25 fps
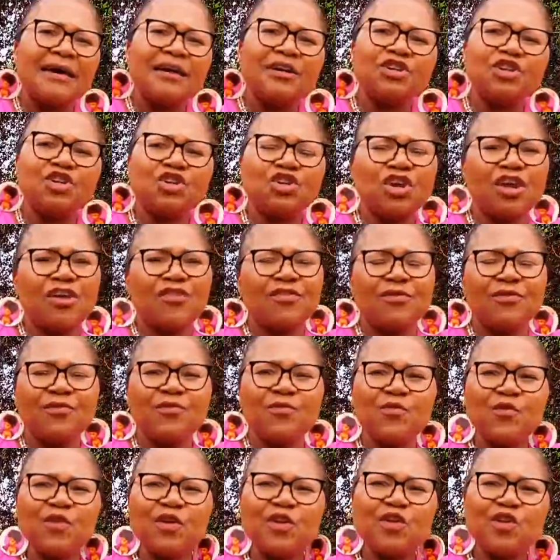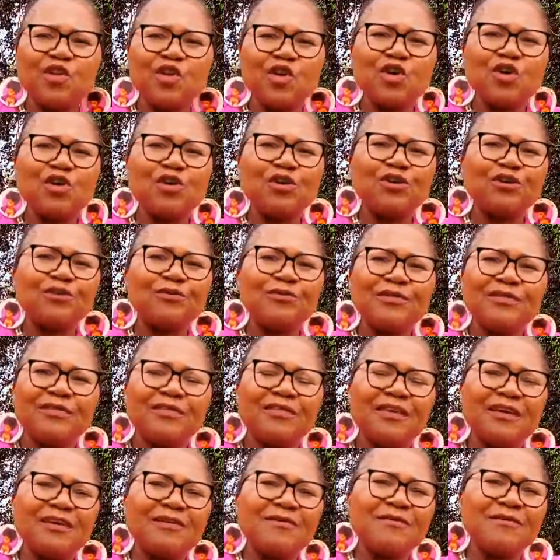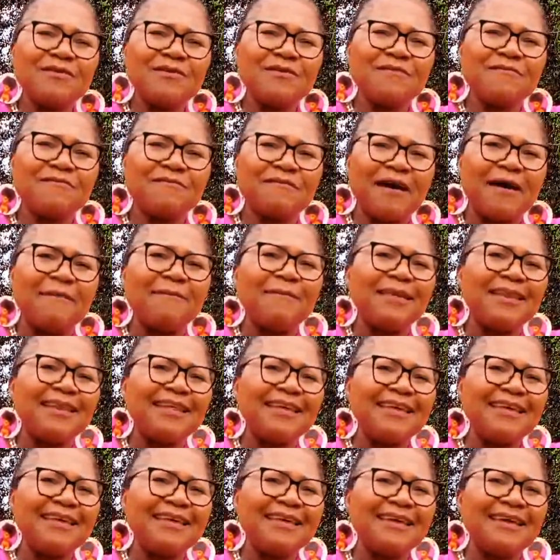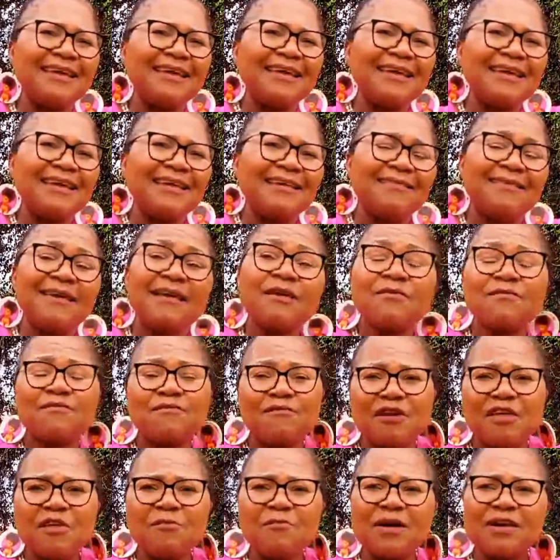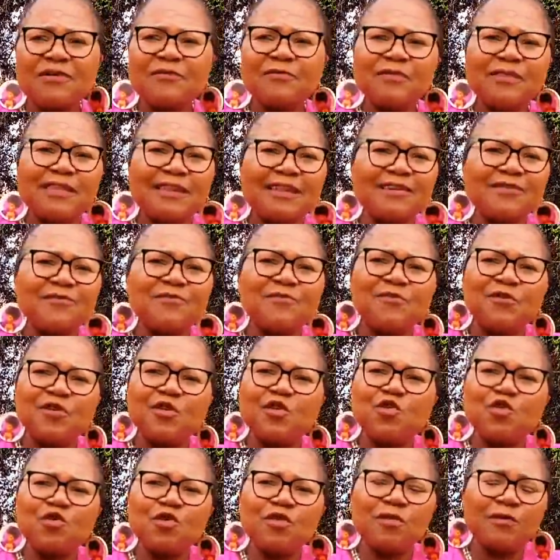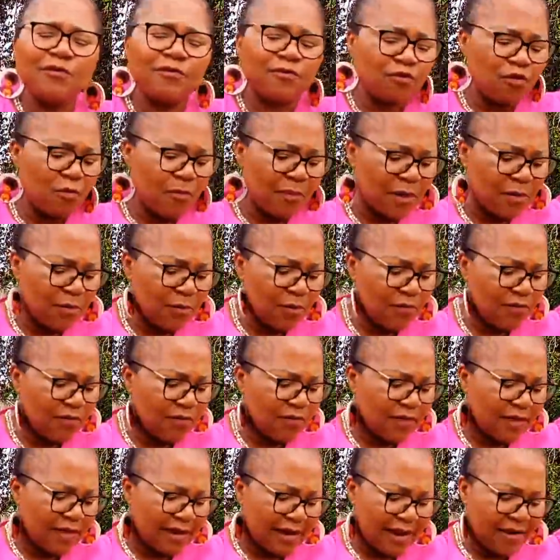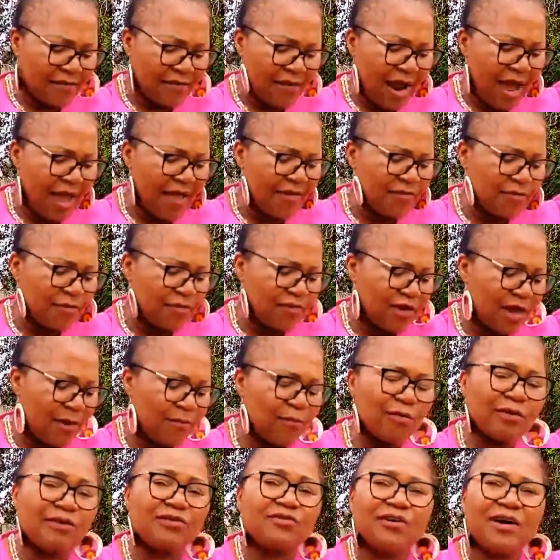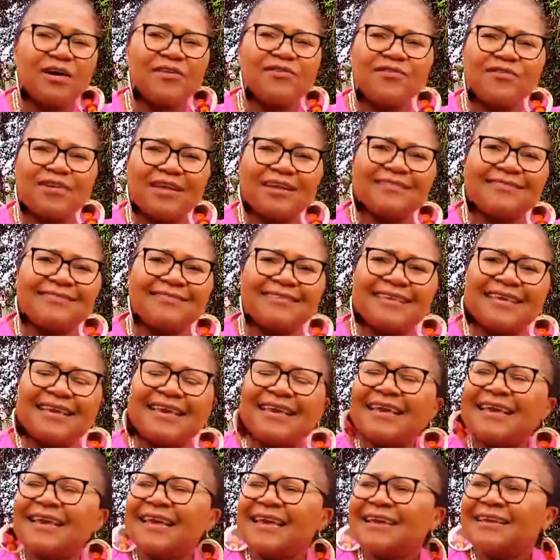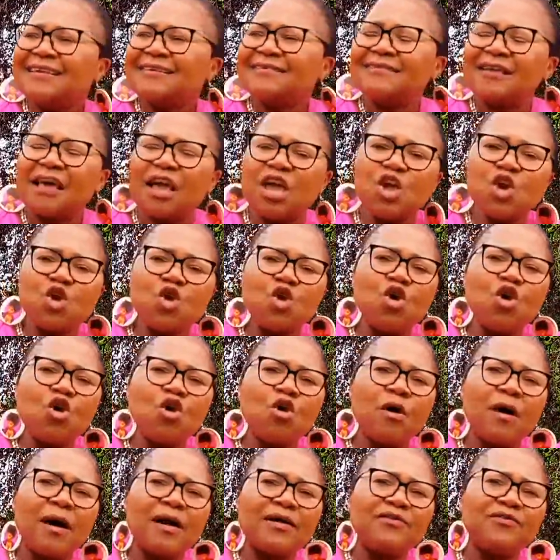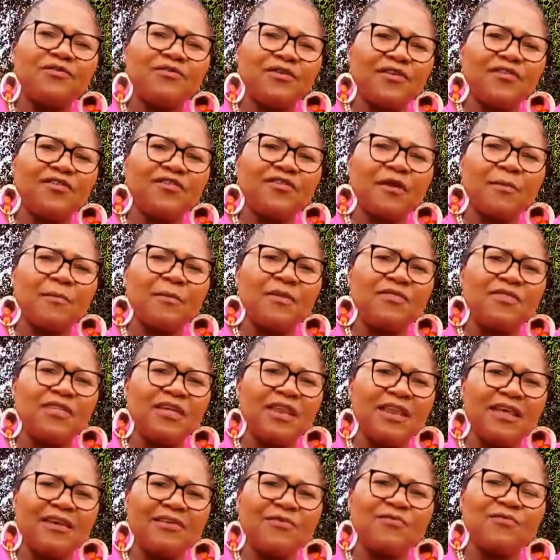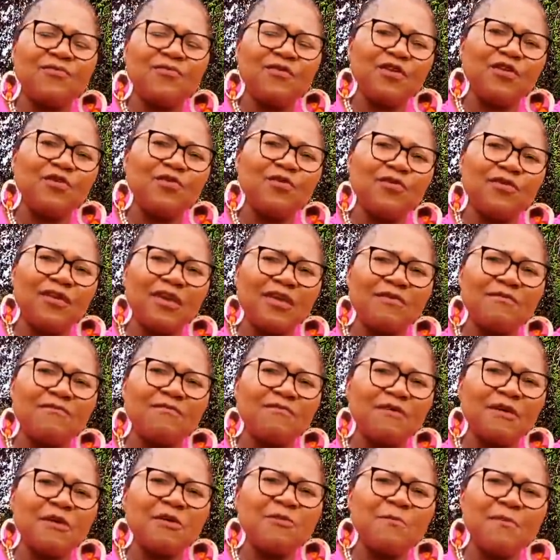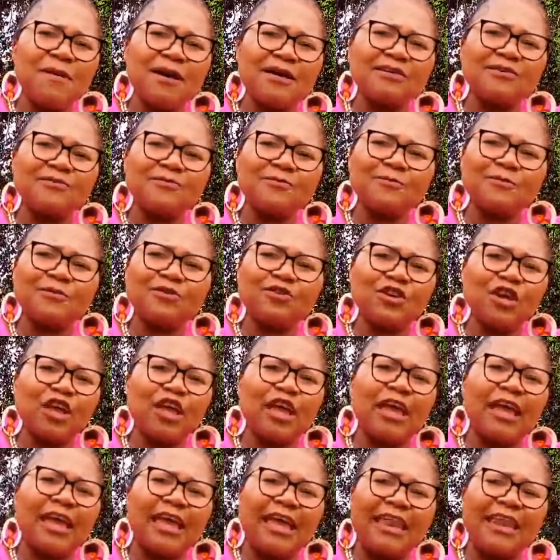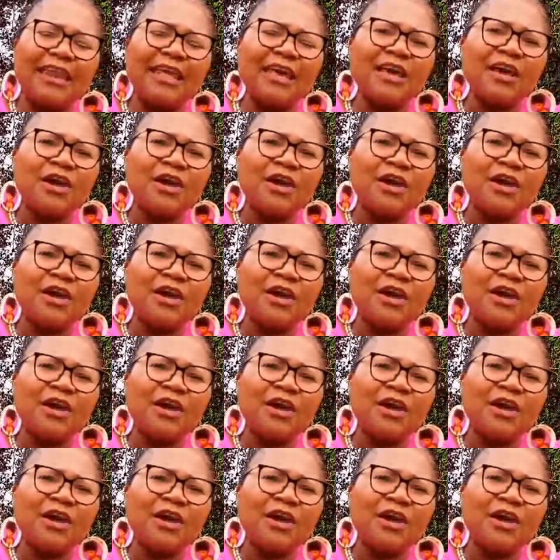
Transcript: Share this video with your family. Thank you very much for the last video. There's so many questions that arise, which I'm going to address as I go address them in the next video. Thank you very much for checking in.